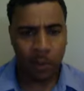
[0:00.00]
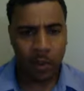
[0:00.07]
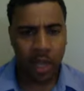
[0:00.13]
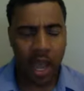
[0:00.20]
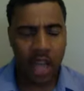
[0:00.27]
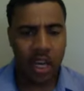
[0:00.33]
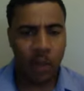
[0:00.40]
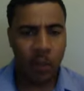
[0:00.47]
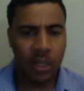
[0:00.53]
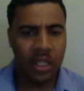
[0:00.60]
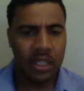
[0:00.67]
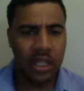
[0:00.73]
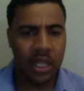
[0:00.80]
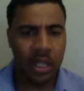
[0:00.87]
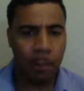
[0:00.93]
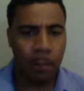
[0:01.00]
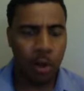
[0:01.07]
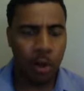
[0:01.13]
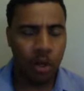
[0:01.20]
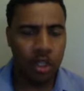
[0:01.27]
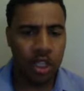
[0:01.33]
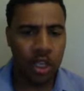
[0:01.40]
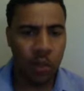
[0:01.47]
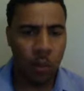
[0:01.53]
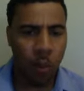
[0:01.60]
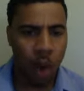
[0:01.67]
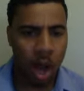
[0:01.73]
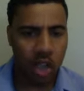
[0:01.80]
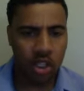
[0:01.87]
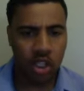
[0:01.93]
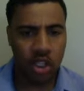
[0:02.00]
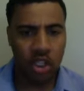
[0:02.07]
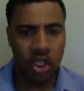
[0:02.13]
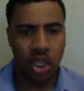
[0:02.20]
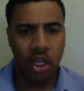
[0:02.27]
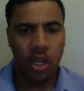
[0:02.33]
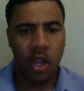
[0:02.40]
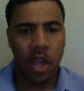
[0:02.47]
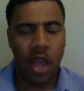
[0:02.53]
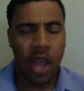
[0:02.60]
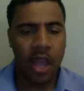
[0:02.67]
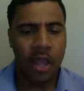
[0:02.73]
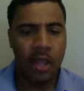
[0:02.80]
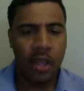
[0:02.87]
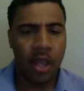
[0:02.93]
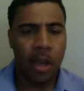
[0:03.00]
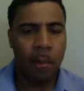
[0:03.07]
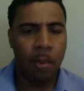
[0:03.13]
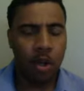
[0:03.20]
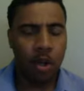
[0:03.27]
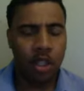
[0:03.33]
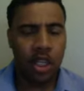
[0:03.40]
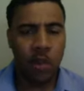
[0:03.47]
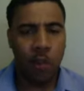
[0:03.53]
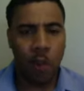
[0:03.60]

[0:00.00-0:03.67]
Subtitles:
And then we see the Booker T. Washington, and Booker T.